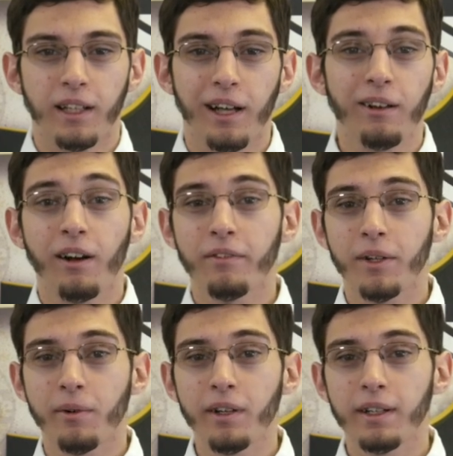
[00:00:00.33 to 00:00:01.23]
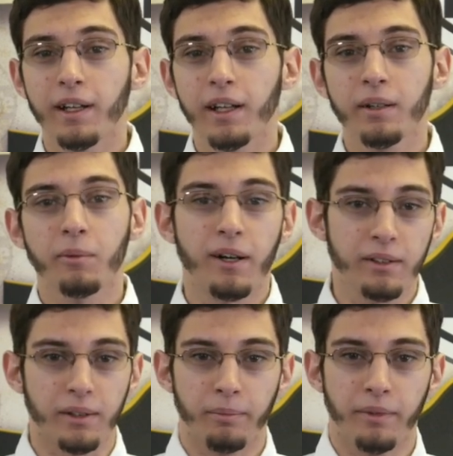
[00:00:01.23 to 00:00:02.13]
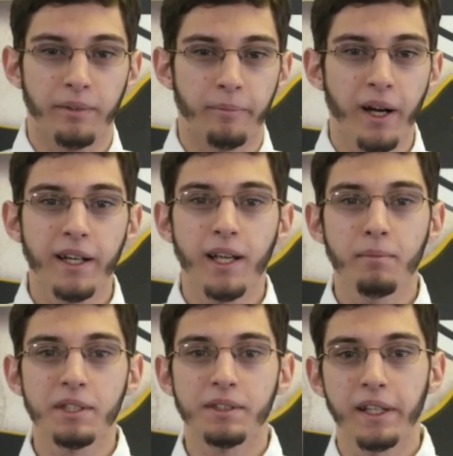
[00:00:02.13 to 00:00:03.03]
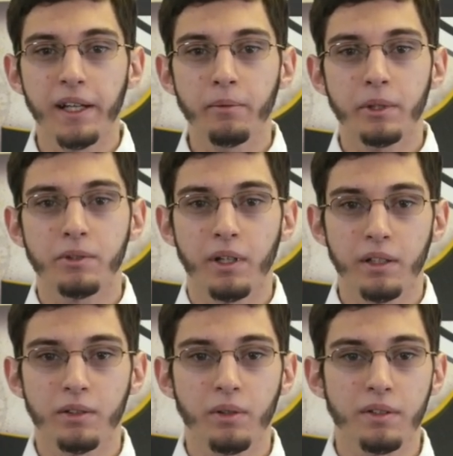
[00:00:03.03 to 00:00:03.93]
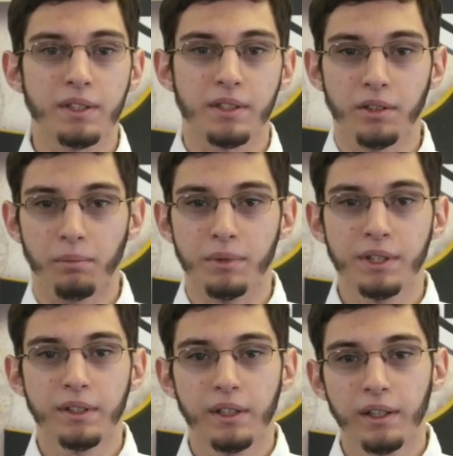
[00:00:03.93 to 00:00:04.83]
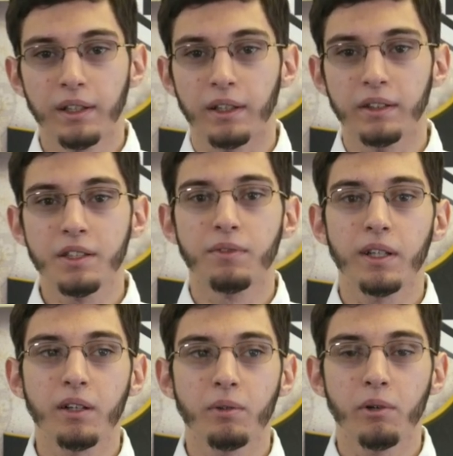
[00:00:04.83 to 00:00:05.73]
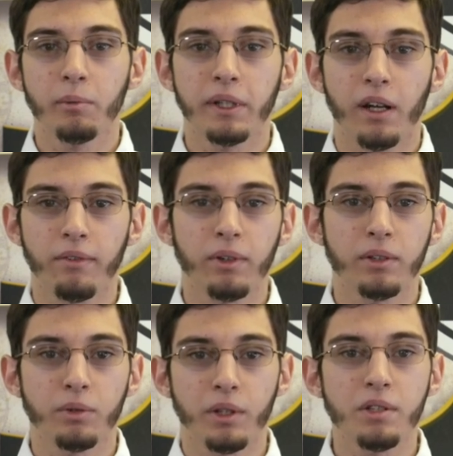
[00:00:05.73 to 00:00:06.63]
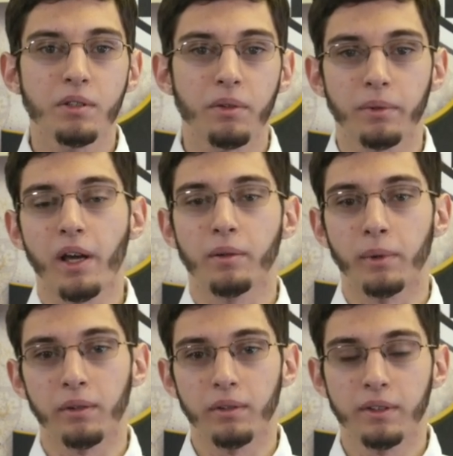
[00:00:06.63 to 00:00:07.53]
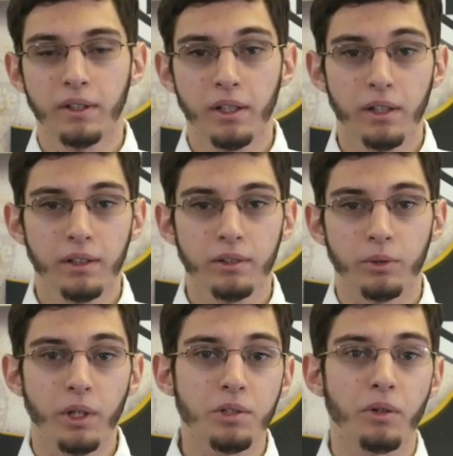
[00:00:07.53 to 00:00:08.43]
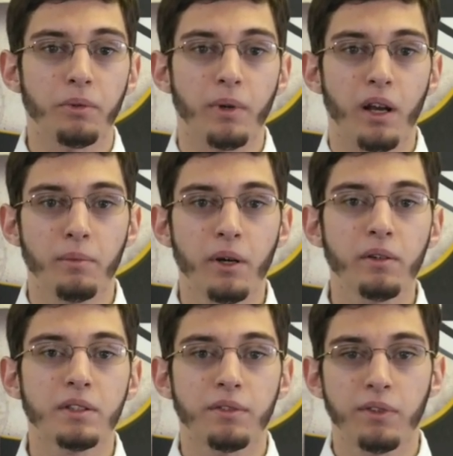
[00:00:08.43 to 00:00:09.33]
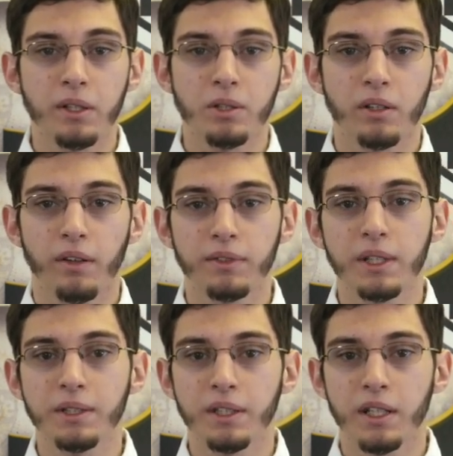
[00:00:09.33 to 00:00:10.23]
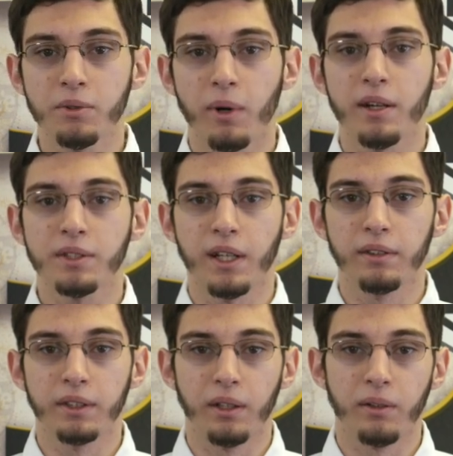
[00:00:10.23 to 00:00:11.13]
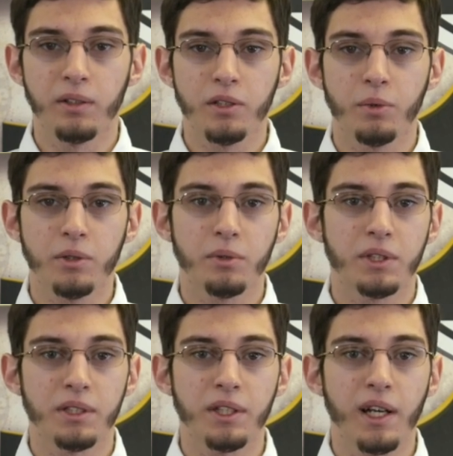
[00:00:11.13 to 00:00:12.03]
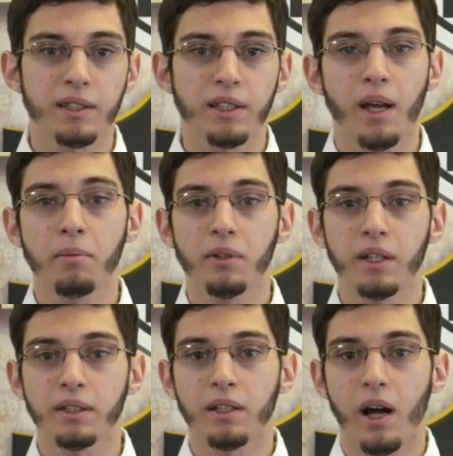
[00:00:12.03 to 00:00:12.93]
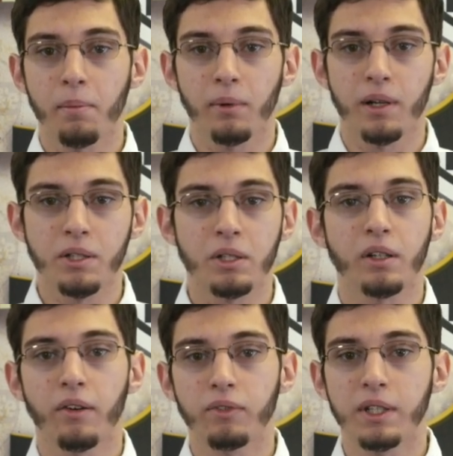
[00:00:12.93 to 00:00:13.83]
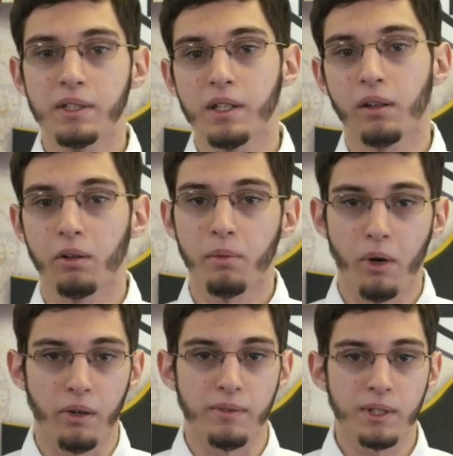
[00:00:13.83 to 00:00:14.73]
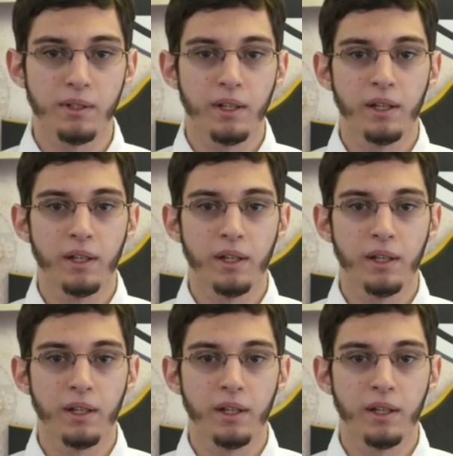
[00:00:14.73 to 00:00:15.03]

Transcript: Hello everyone and welcome. My name is Dan with Train Control Systems. In this video we will be covering traditional throttle mode. Traditional throttle mode is a feature of TCS WOW sound decoders which was designed to emulate the operation of DC locomotives.